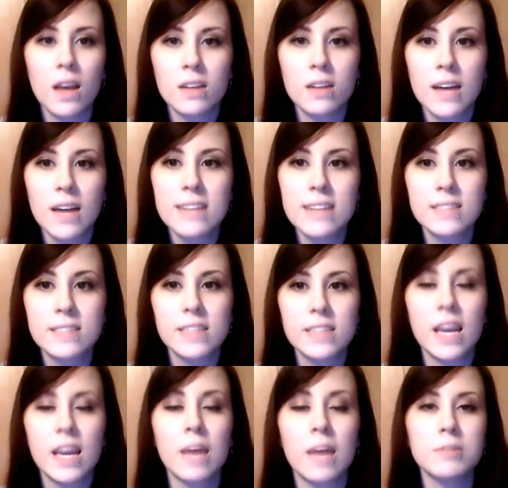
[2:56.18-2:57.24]
And
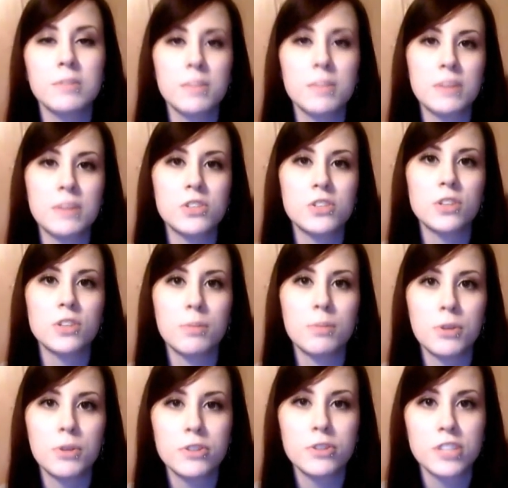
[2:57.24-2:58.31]
lastly, Hamilton mentioned
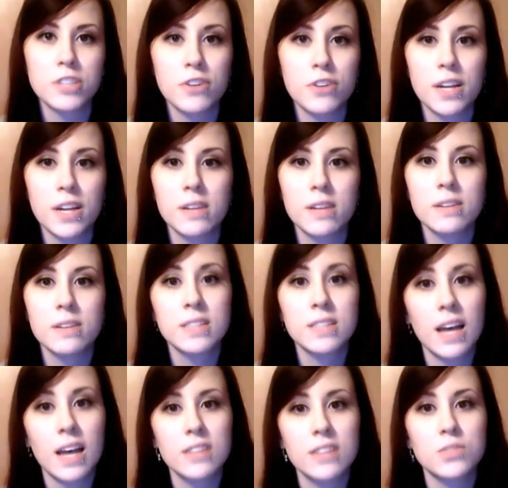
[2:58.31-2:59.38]
computer-generated
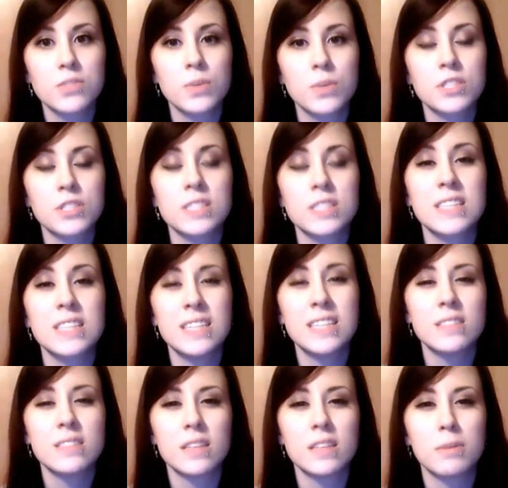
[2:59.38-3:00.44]
slides, which is
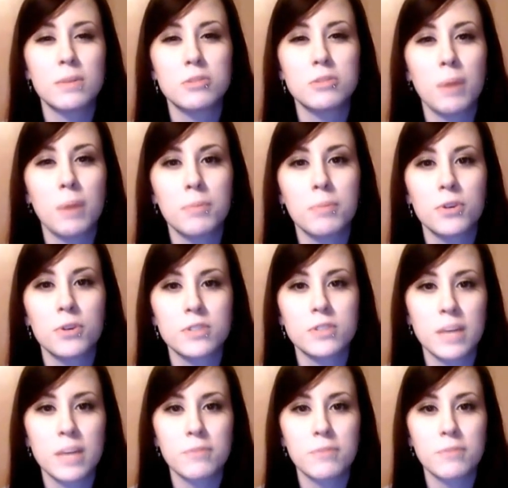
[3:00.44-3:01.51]
easily the most popular type